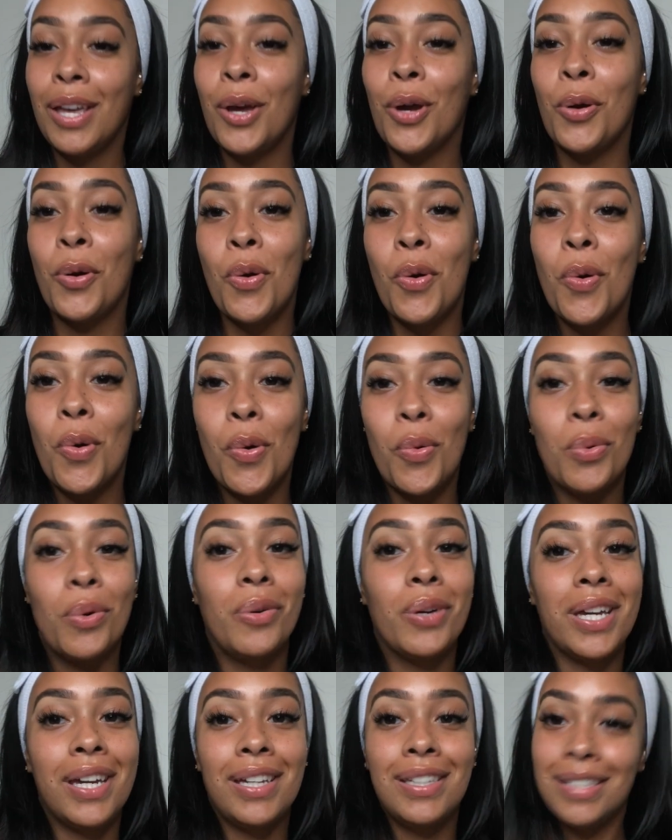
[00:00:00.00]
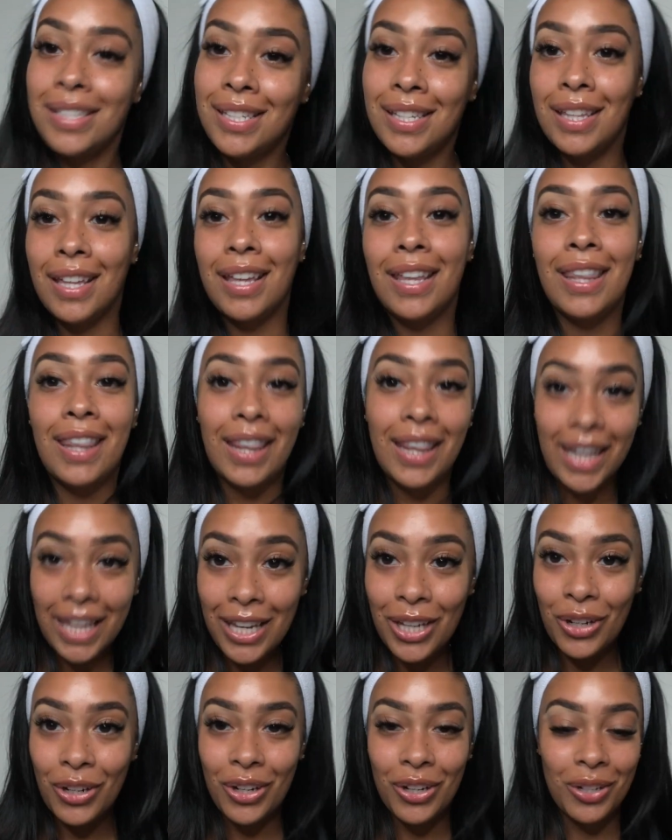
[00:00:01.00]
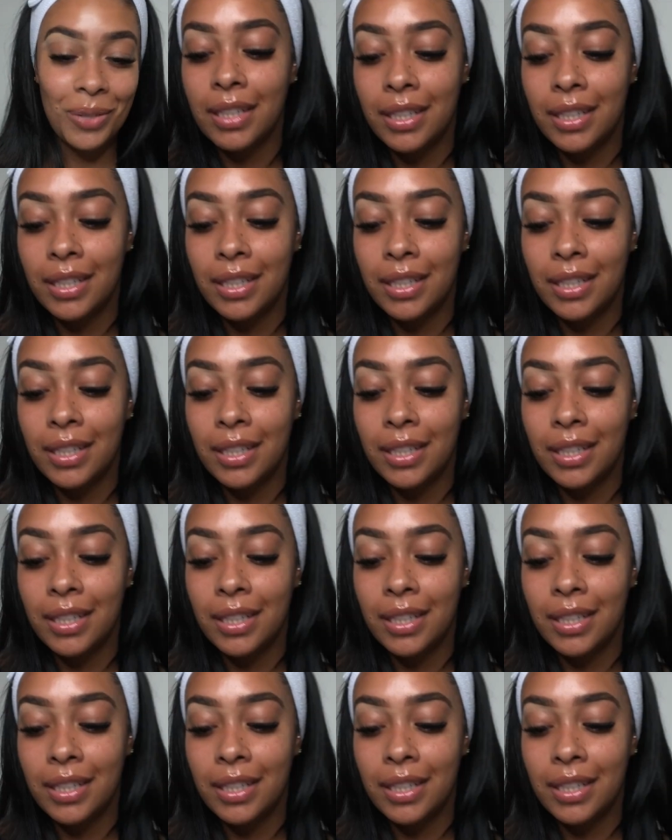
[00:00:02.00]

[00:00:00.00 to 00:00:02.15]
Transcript: cool, we'll get into that later.